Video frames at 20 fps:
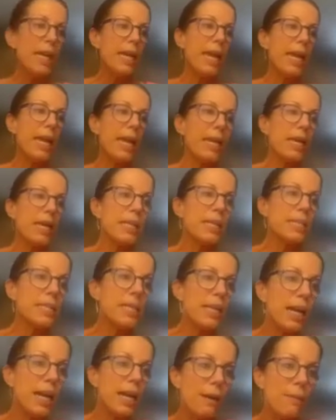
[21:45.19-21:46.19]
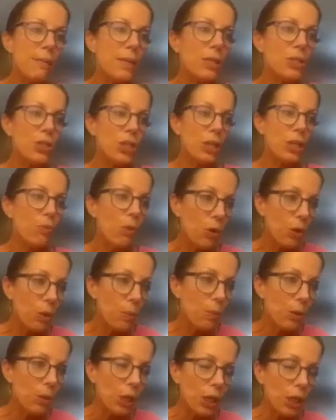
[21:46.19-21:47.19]
And she wrote a
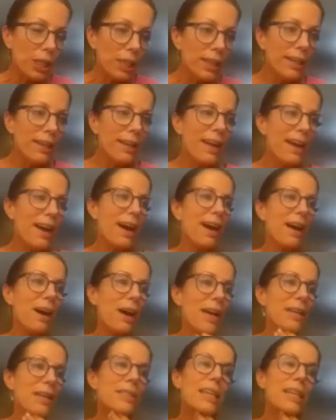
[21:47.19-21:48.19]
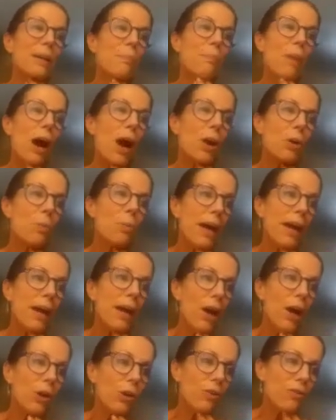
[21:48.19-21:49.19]
book. It's an
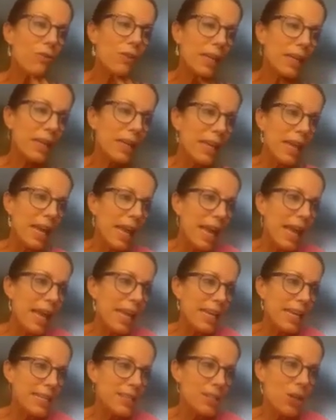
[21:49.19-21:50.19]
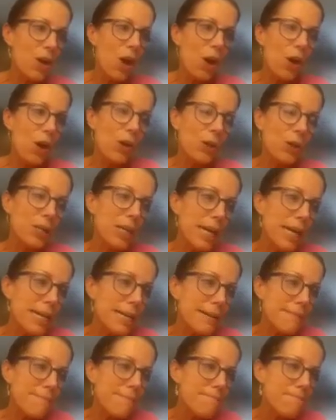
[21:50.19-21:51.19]
autobiography, and it's called
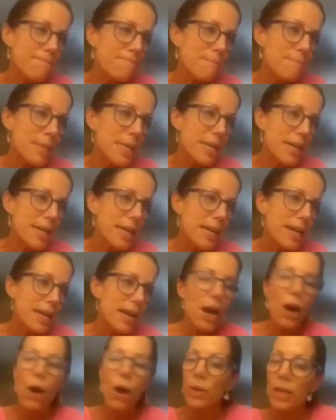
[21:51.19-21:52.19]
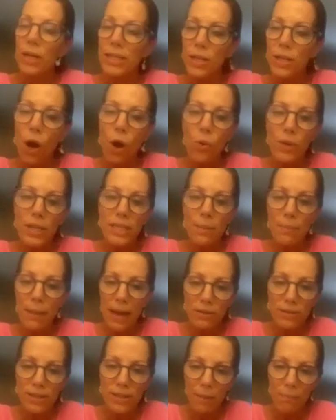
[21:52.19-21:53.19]
"Oh, It's Always
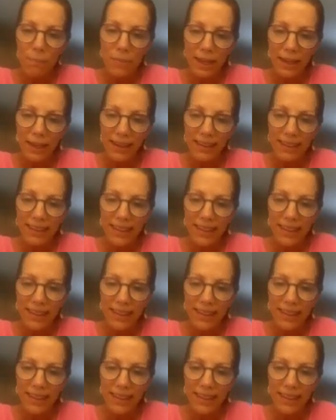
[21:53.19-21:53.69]
About Something."